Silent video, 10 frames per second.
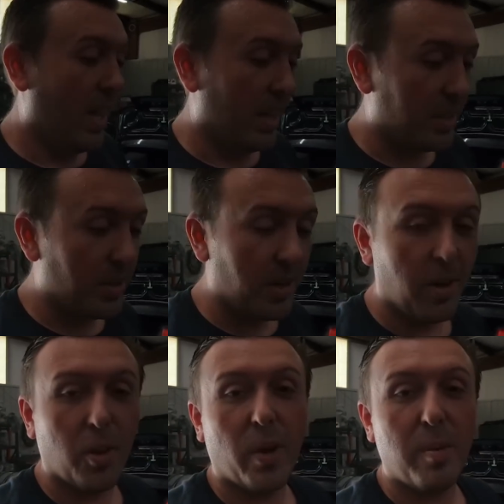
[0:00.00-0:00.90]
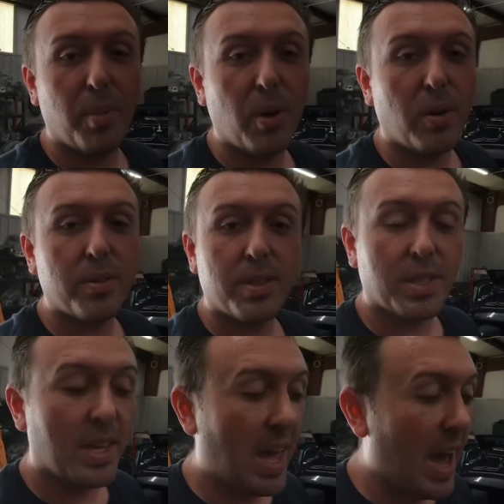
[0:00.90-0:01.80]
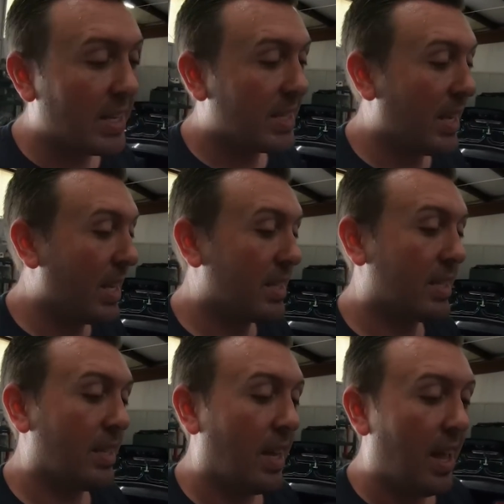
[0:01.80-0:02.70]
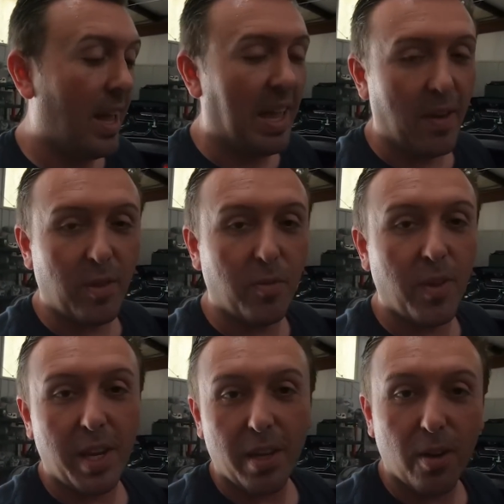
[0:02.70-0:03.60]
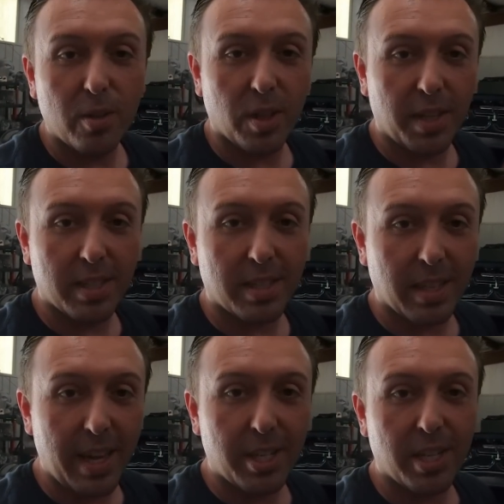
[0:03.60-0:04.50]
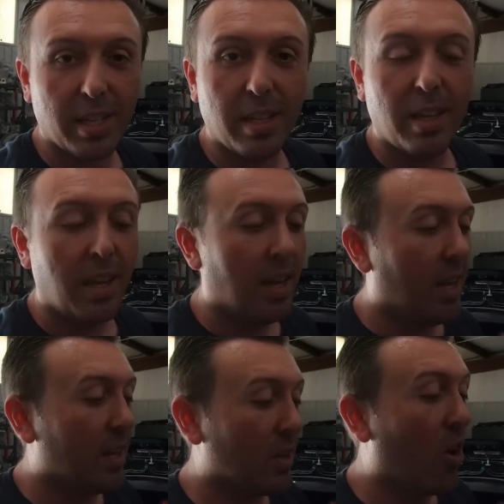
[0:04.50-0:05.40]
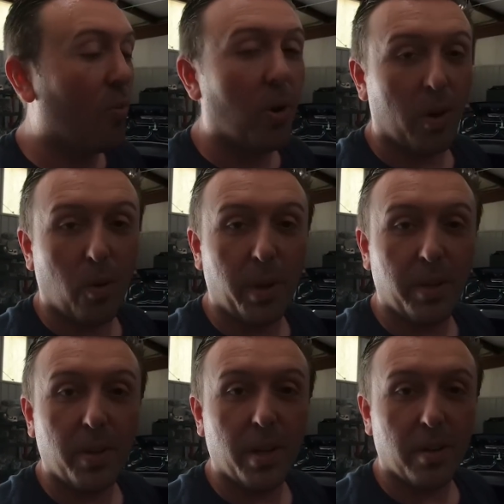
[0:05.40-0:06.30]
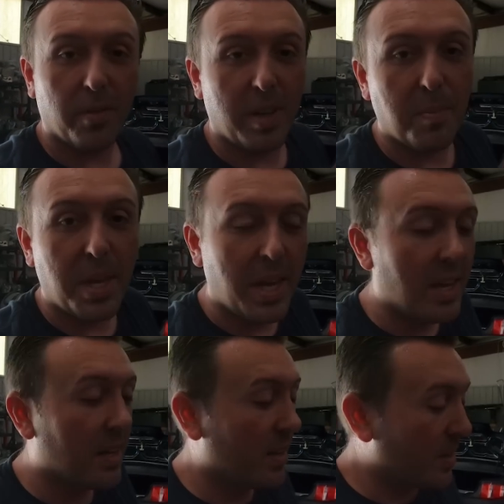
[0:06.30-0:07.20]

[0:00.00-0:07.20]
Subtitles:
including all the right bolts, gaskets, having videos on the installation is all part of what we do here at VMP.